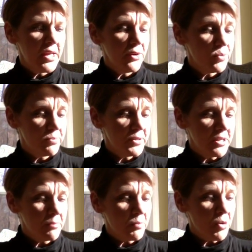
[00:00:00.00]
It will be
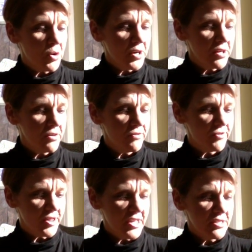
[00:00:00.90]
a memorial
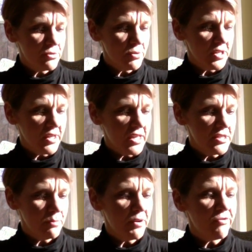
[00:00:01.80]
for the
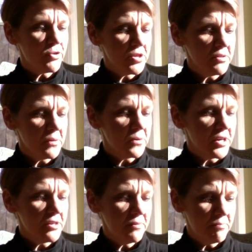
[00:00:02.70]
Israelites before the
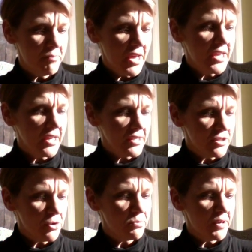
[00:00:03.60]
Lord, making
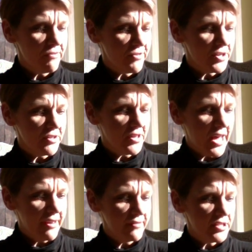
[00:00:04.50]
atonement for your
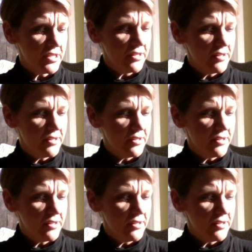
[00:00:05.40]
lives.